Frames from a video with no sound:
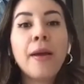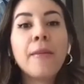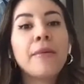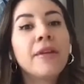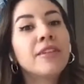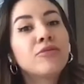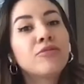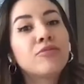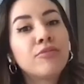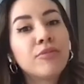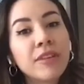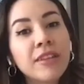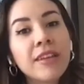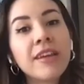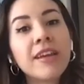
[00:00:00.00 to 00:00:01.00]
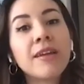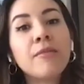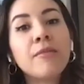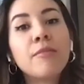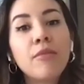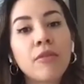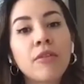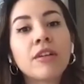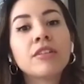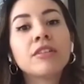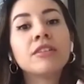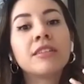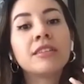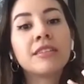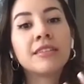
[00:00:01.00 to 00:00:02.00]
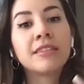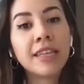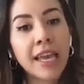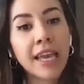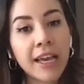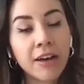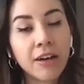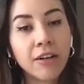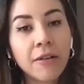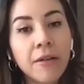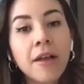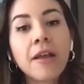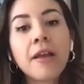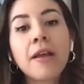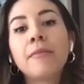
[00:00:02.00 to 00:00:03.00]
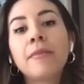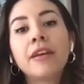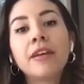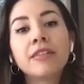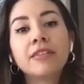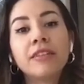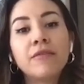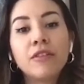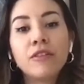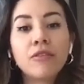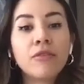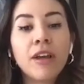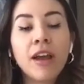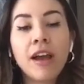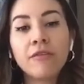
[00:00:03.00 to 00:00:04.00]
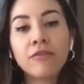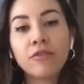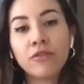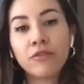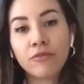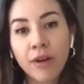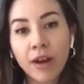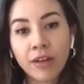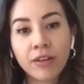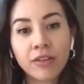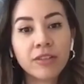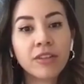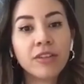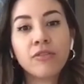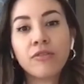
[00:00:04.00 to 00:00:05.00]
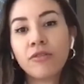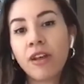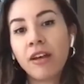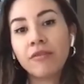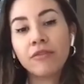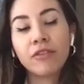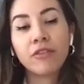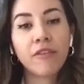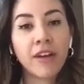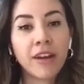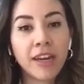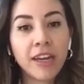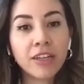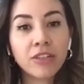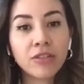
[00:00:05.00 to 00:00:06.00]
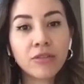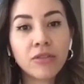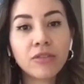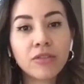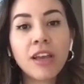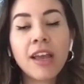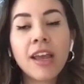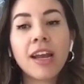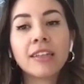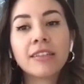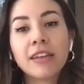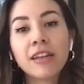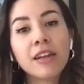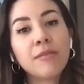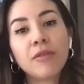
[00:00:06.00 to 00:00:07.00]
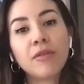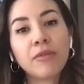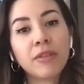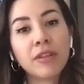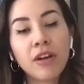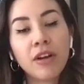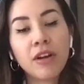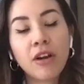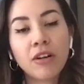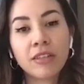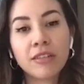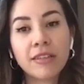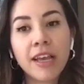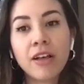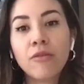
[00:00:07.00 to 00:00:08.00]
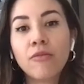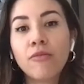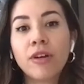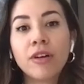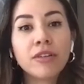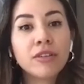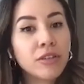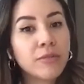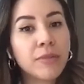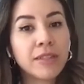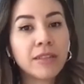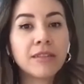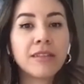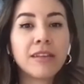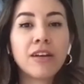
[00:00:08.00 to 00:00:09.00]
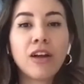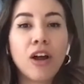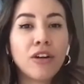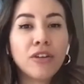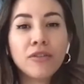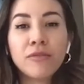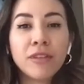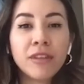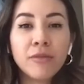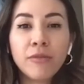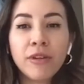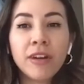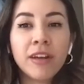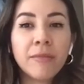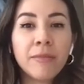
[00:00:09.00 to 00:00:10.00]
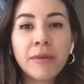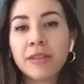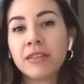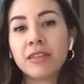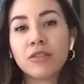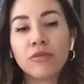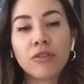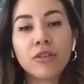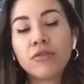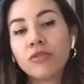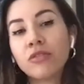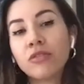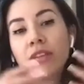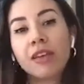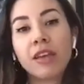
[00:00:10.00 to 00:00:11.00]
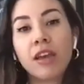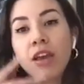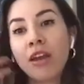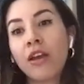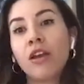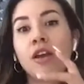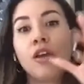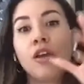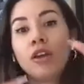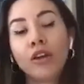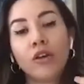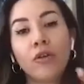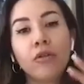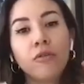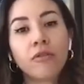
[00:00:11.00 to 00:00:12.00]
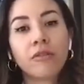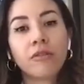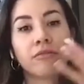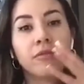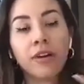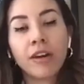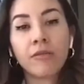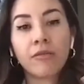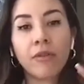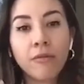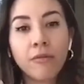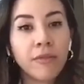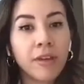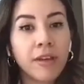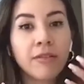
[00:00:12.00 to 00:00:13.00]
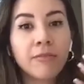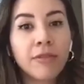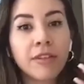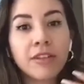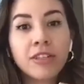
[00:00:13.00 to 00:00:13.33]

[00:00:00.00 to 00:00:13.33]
but it's really important to scale, because if you don't have good records and you don't have good financials, it's going to be really hard to scale. Where is your business? Like, are you really running a business? Or are you just like, running around with